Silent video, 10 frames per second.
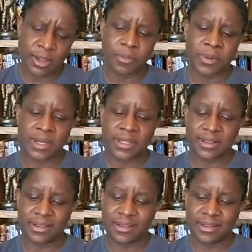you. But
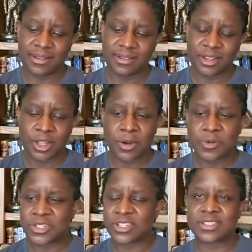you know, it
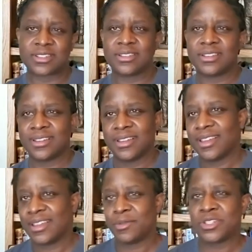was just
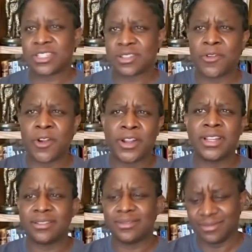it was just a
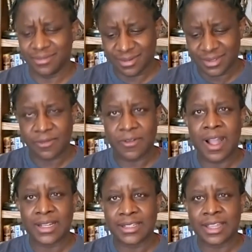very
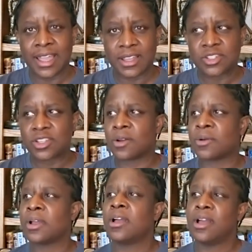defining day.
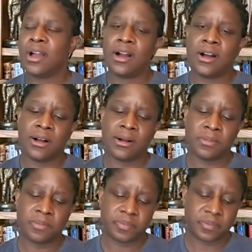So
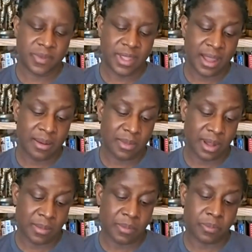um yeah,
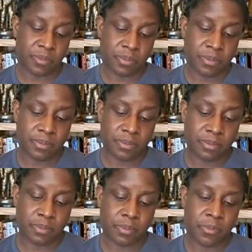I'm
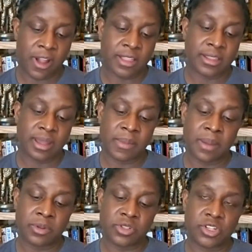proud that
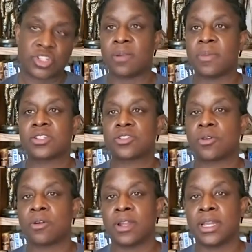able to share my
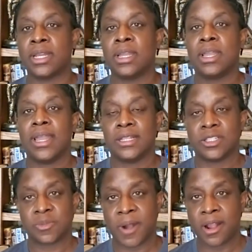story and
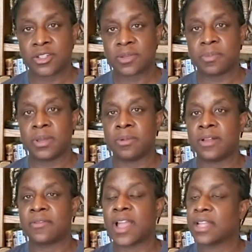inspire some people.
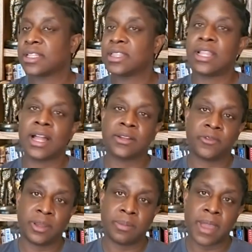I've gotten a lot of
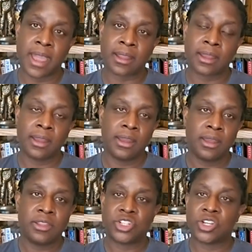feedback
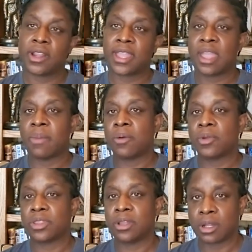this year I came out
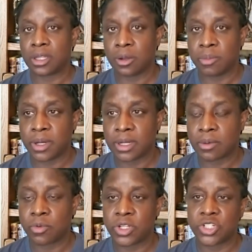with the audiobook,
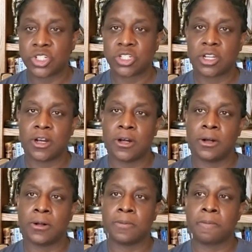which
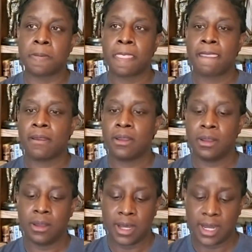um,
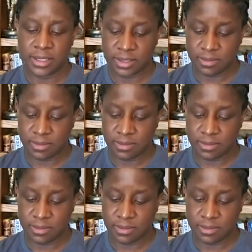uh,